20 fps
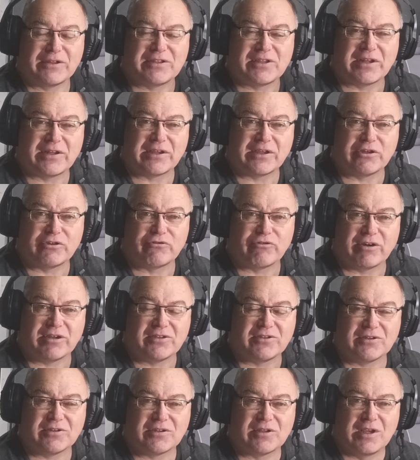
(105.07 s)
if you're setting
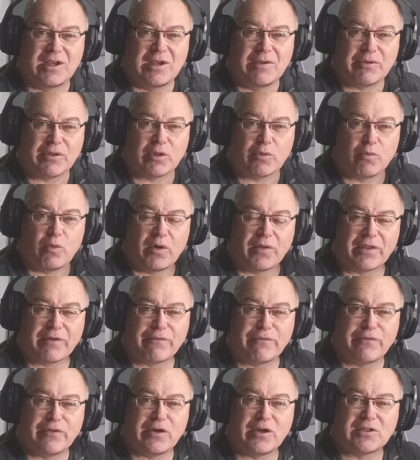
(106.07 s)
addresses, but the one
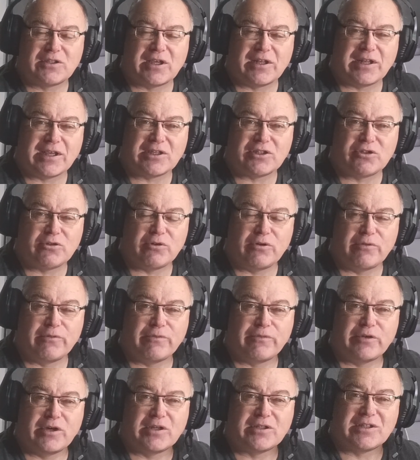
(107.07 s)
that first connects to your
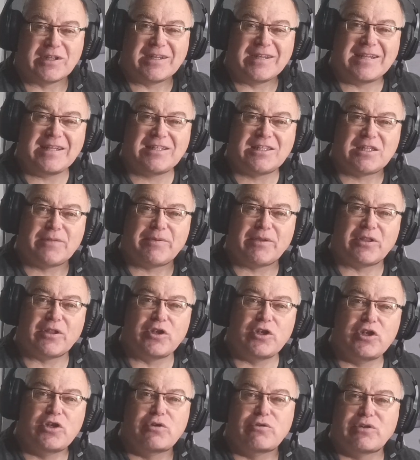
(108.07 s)
inverter needs to be the
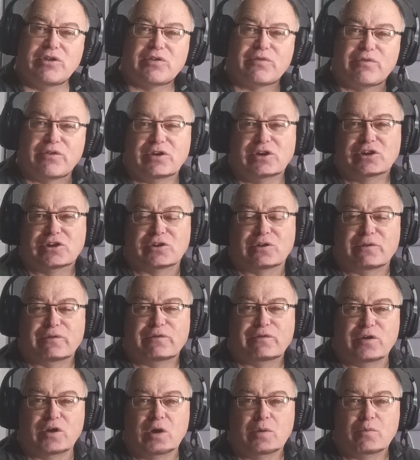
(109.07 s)
newest version of
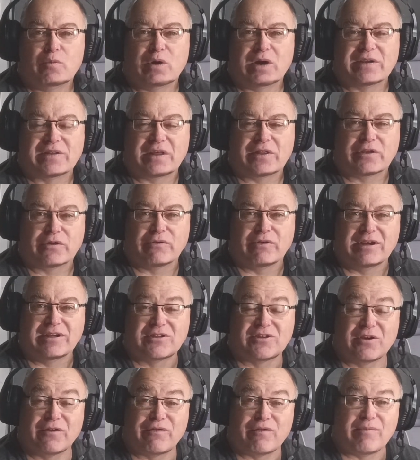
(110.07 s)
firmware that there
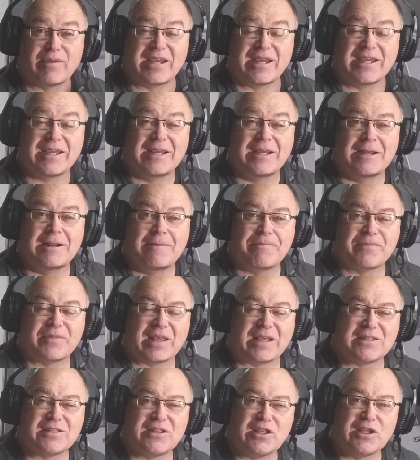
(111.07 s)
is. So for me,
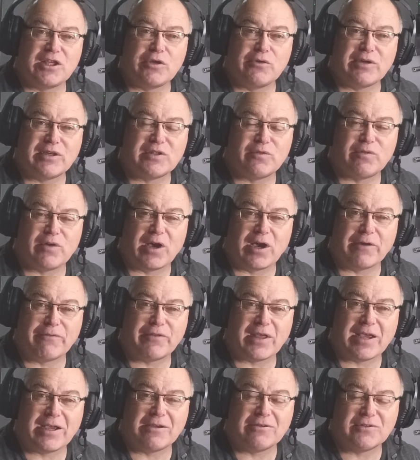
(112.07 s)
that's the
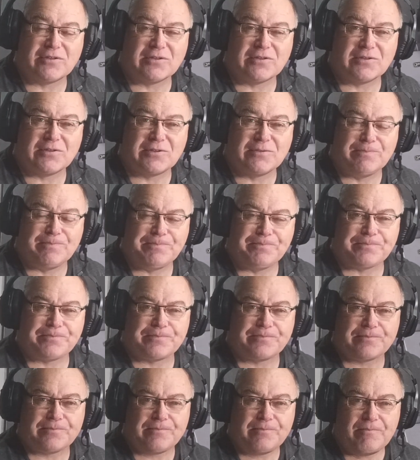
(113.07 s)
US5000s.
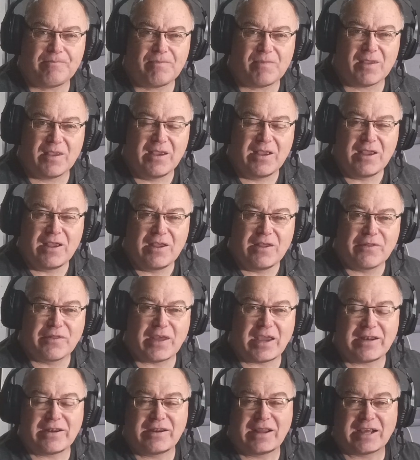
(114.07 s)

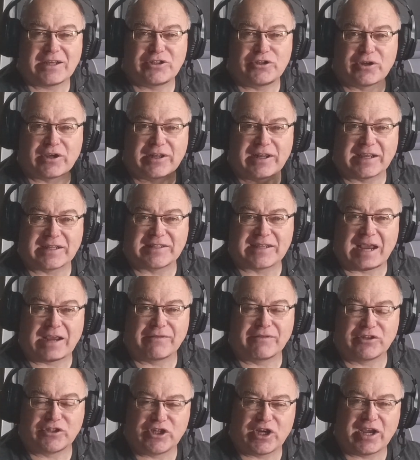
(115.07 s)
Then as you connect
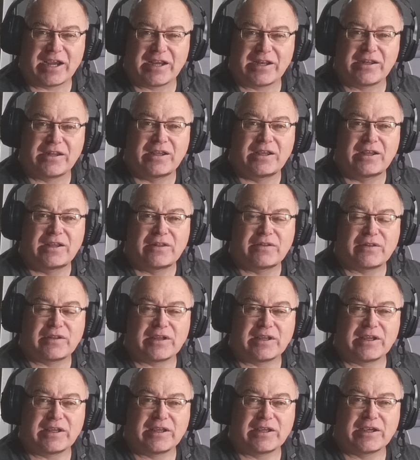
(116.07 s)
down the chain,
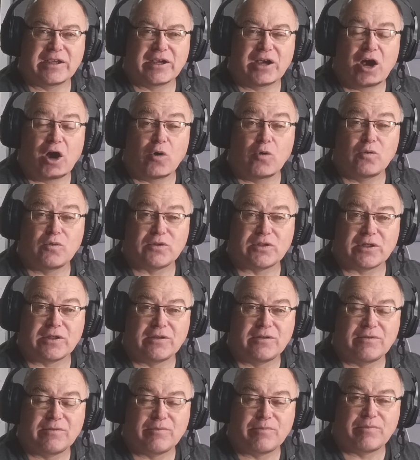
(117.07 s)
the
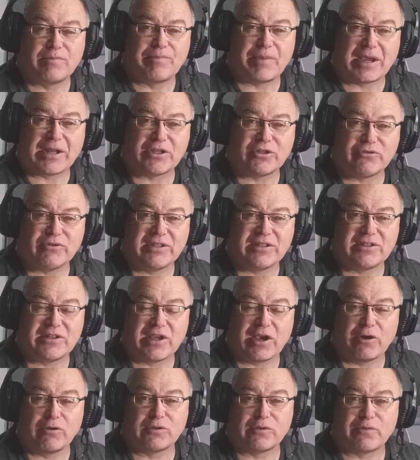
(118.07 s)
older batteries,
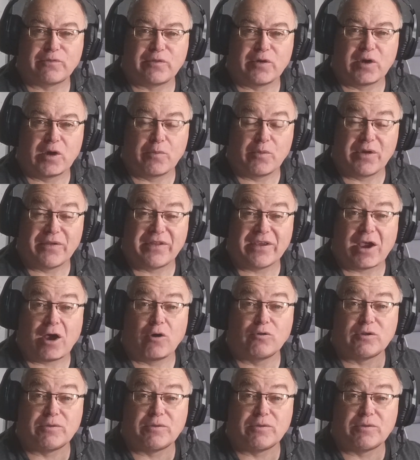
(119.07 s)
the older firmware, the